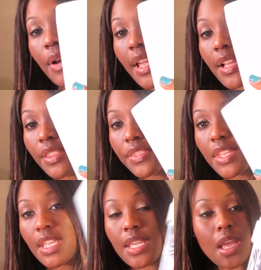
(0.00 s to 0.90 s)
I got
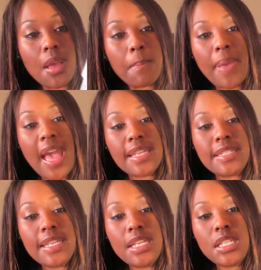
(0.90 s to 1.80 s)
the
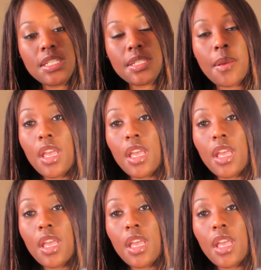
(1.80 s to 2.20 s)
patent